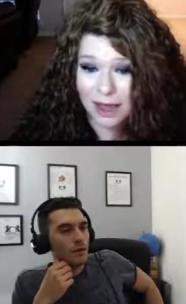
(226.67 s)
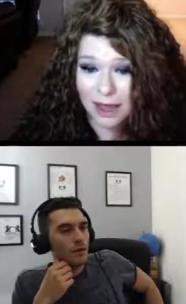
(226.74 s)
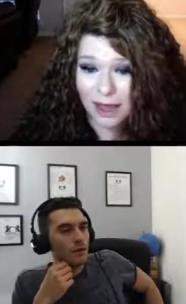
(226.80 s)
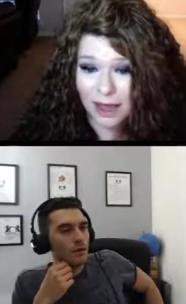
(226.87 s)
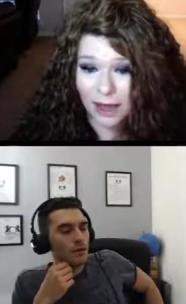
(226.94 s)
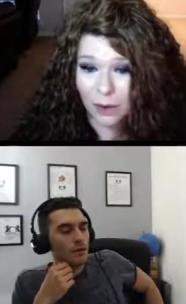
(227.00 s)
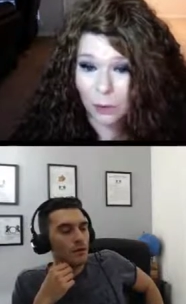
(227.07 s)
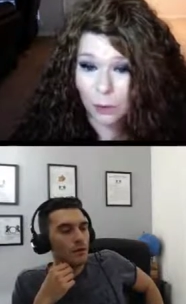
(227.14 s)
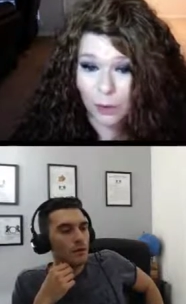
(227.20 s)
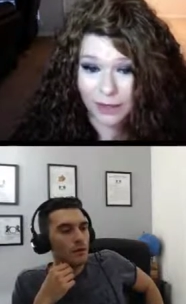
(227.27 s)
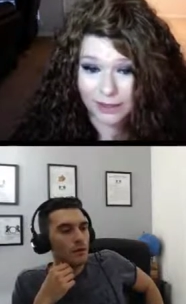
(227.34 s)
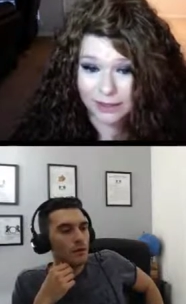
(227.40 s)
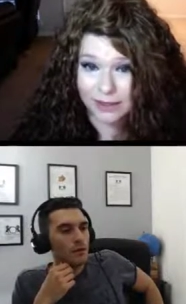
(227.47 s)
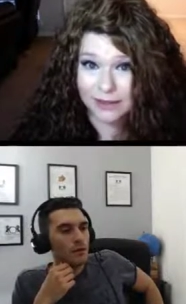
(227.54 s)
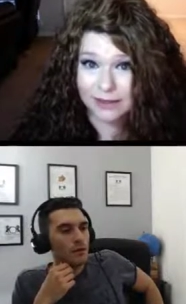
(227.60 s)
Speaker 1: uh,
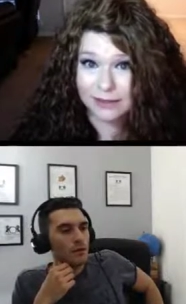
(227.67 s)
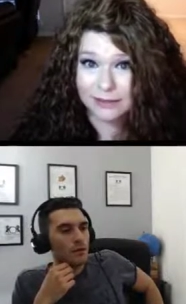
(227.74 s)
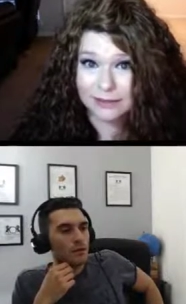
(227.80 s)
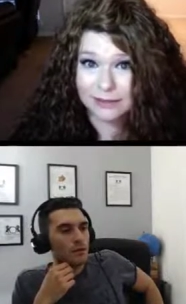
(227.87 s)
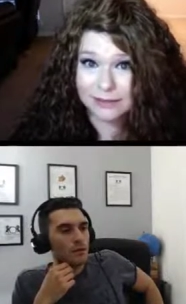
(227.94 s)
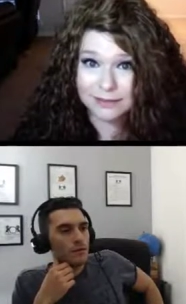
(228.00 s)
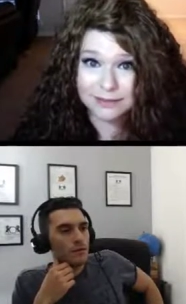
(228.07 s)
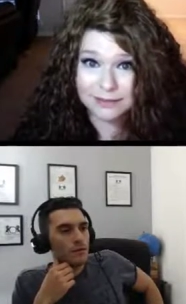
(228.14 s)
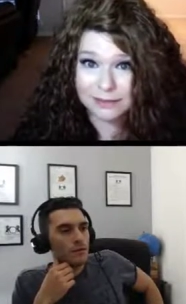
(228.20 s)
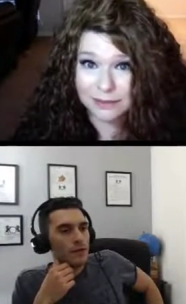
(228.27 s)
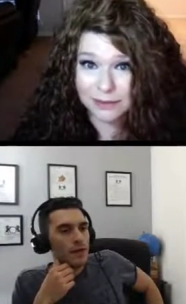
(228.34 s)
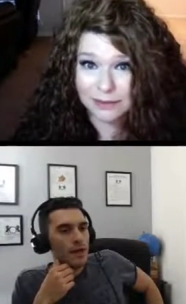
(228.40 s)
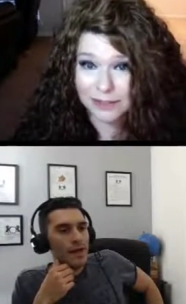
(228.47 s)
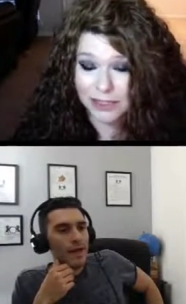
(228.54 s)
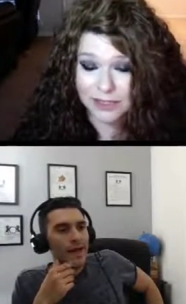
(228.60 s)
waiting,
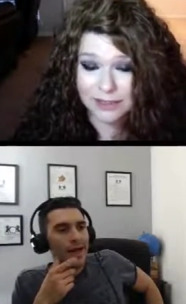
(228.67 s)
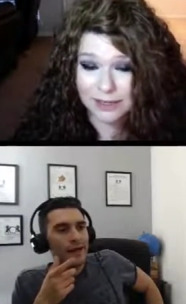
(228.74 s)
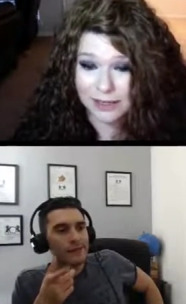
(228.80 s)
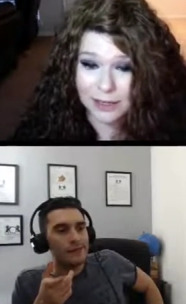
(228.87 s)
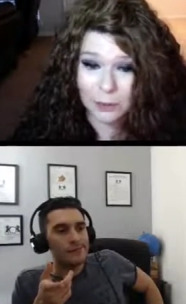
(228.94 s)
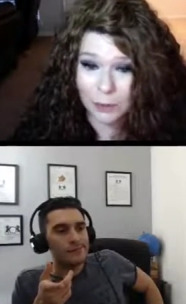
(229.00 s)
just sitting in